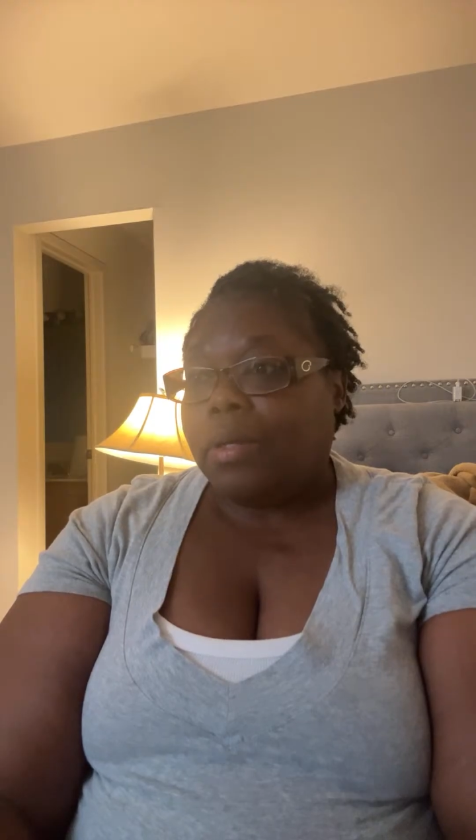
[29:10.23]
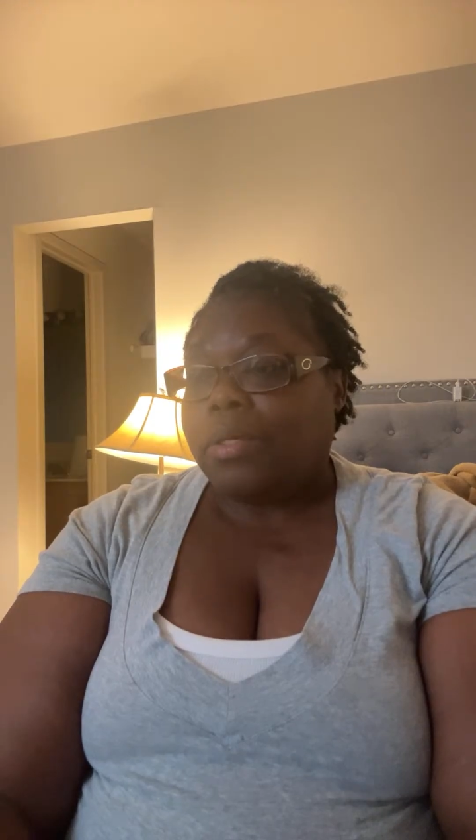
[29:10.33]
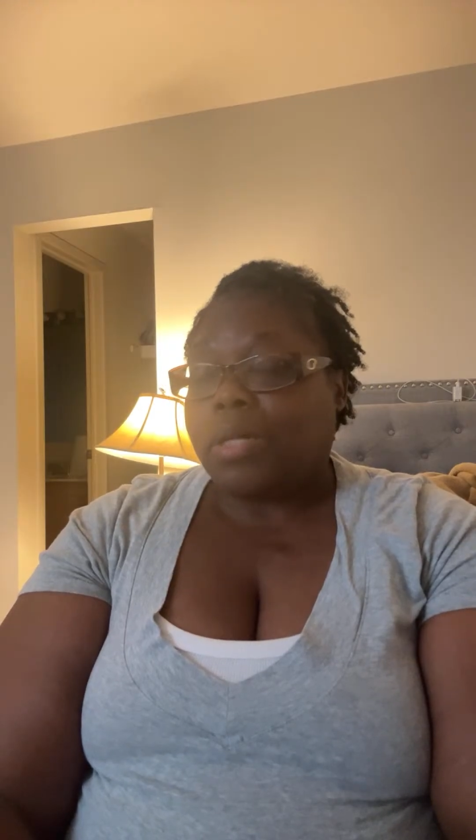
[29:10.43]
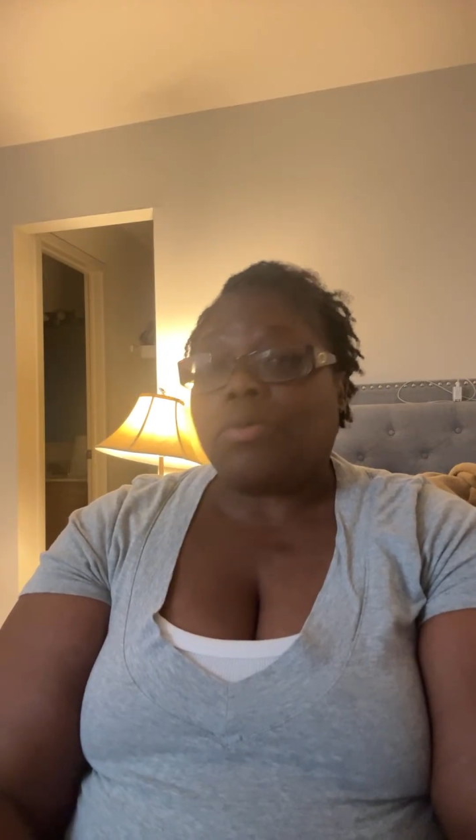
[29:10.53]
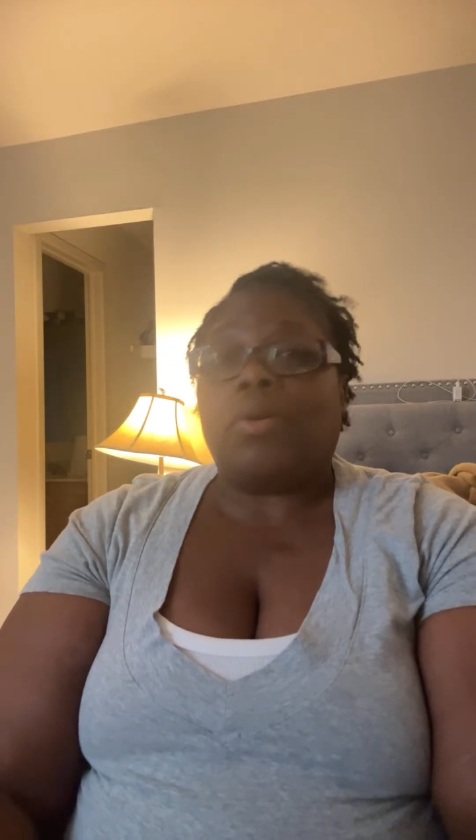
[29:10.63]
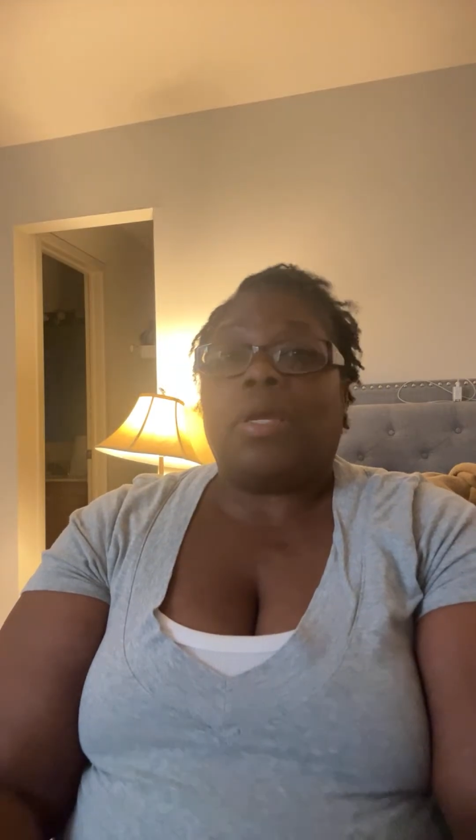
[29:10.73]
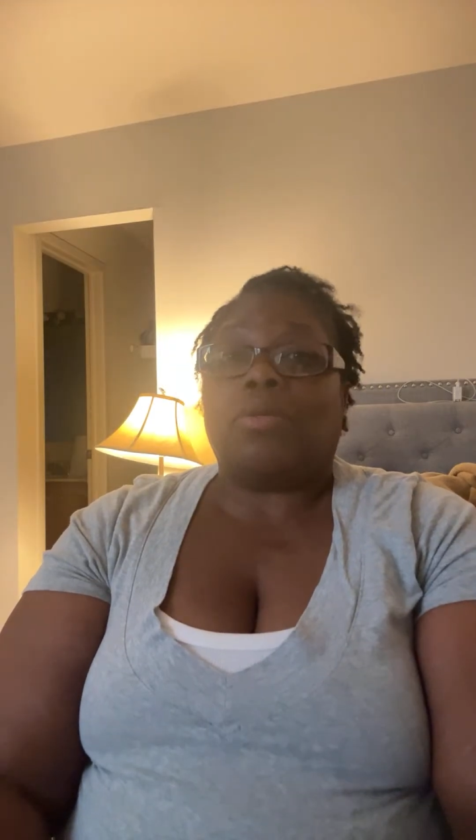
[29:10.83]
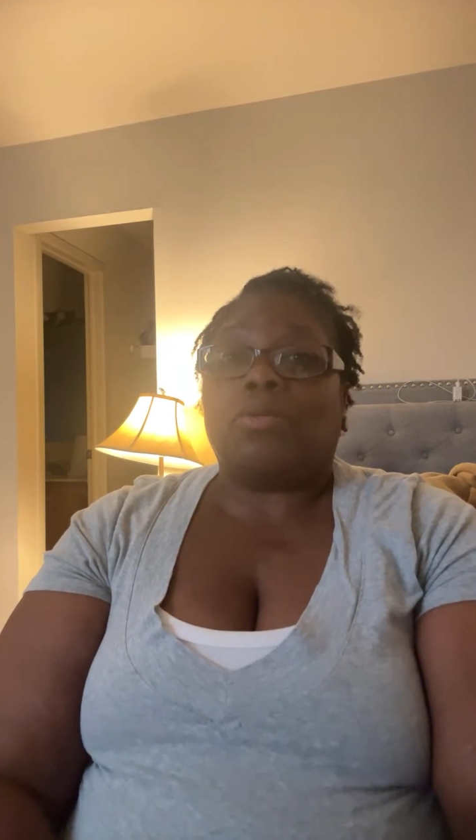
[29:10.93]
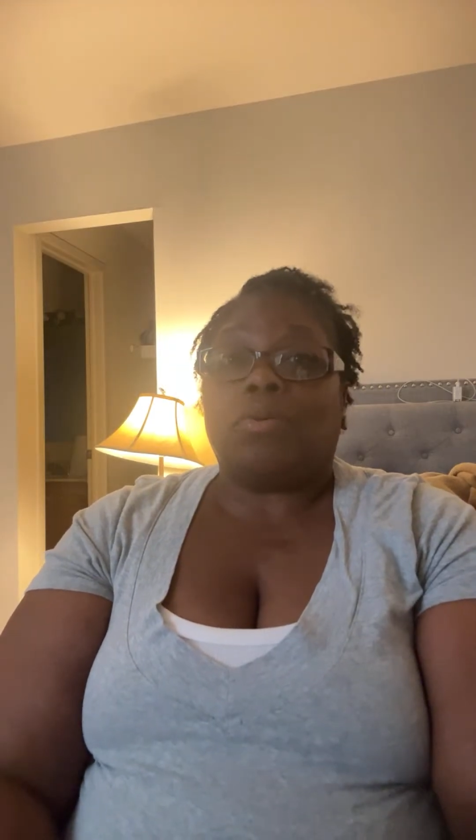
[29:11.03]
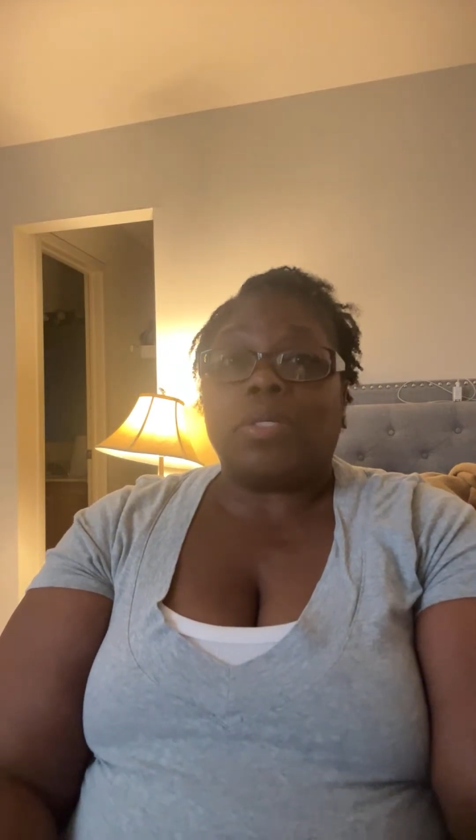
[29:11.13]
yesterday,
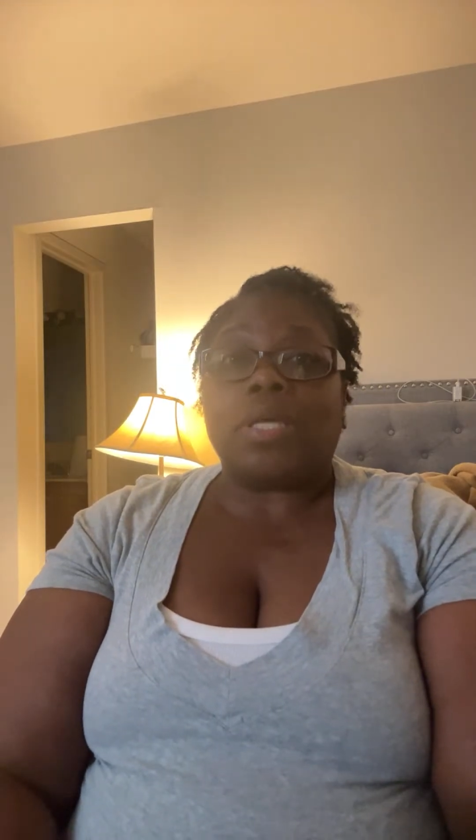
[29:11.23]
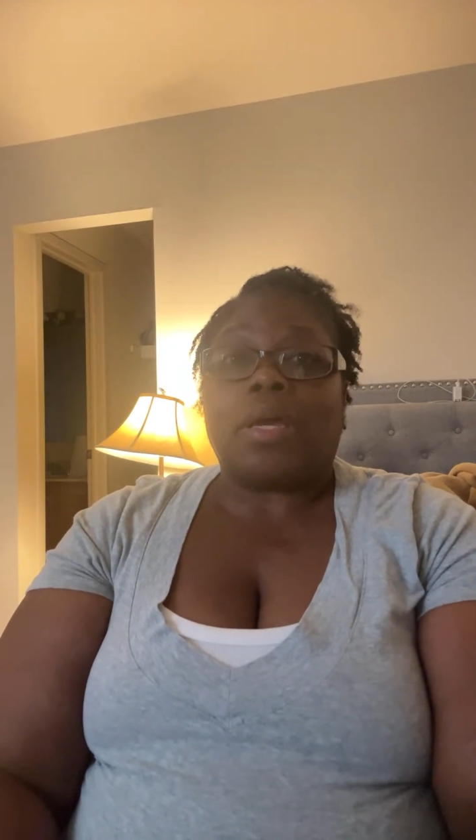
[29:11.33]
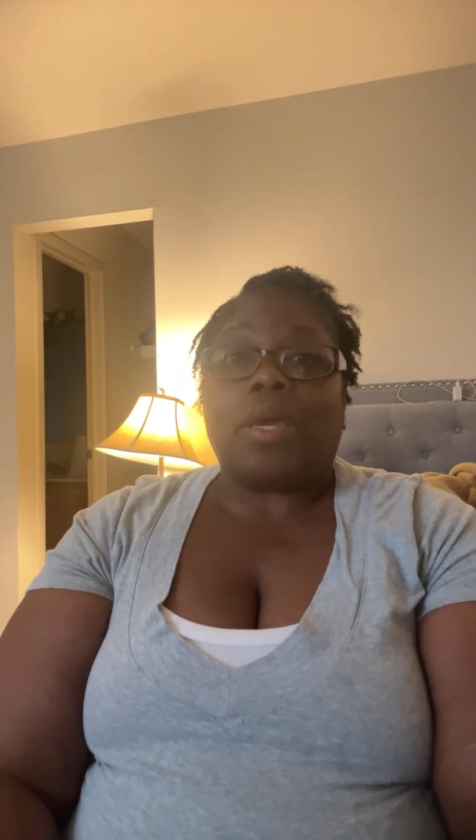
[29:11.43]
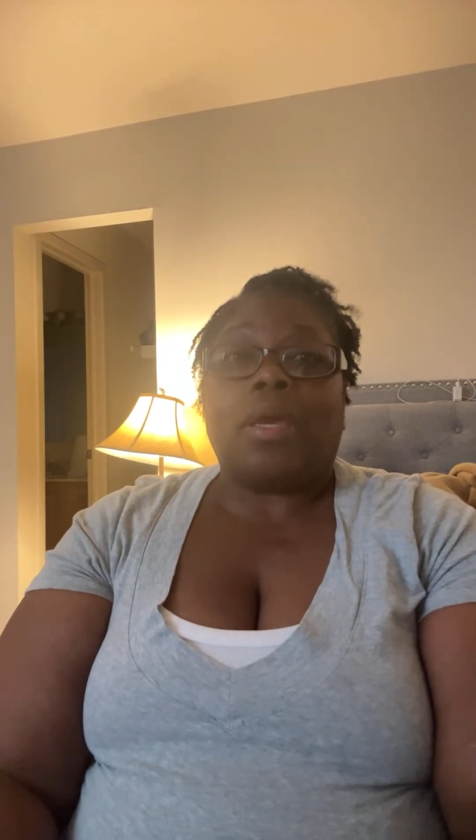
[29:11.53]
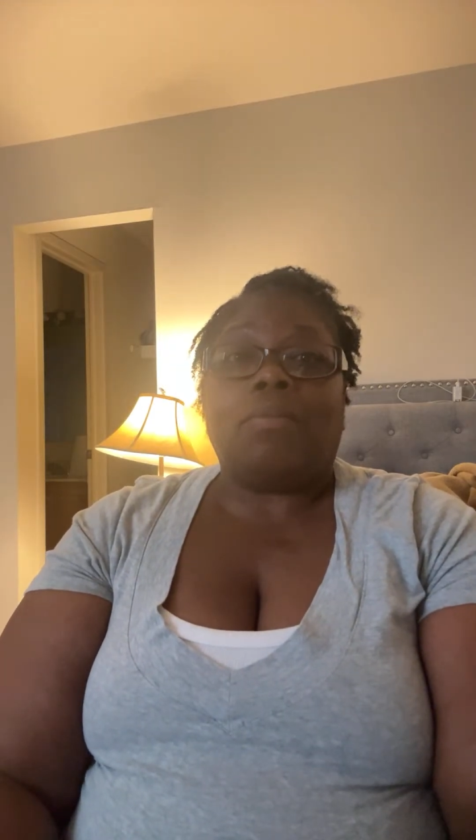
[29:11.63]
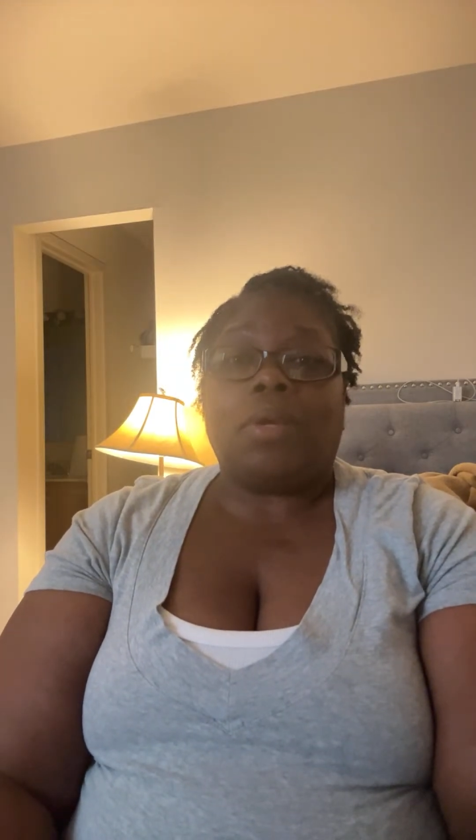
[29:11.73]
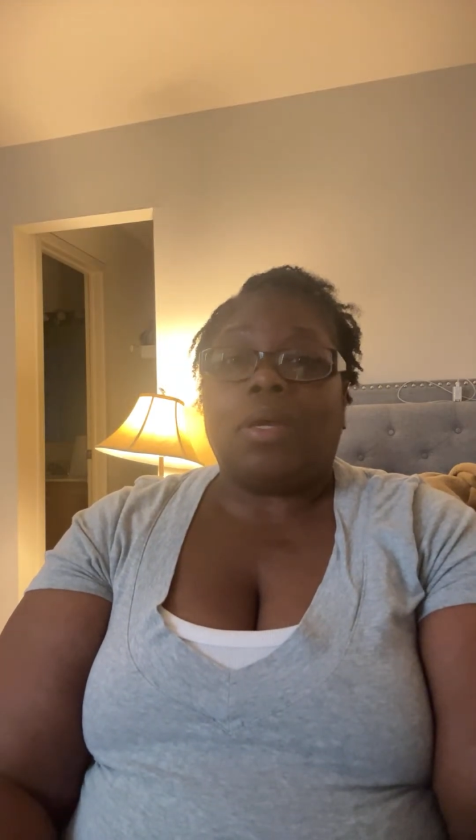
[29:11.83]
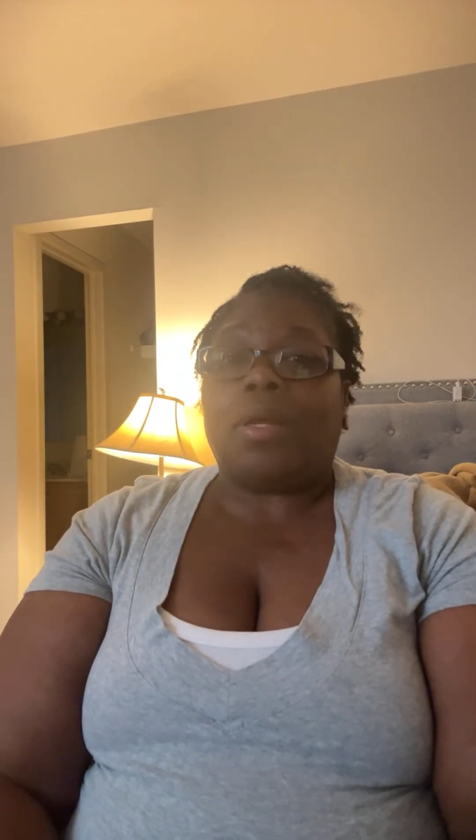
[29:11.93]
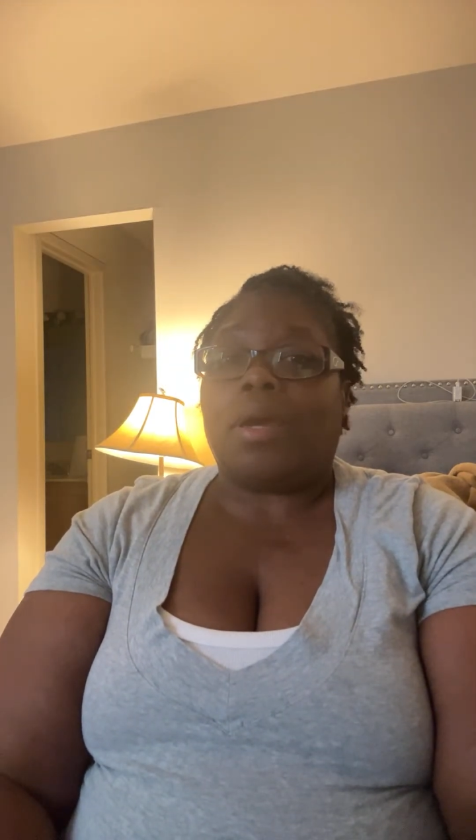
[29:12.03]
as soon as I came in,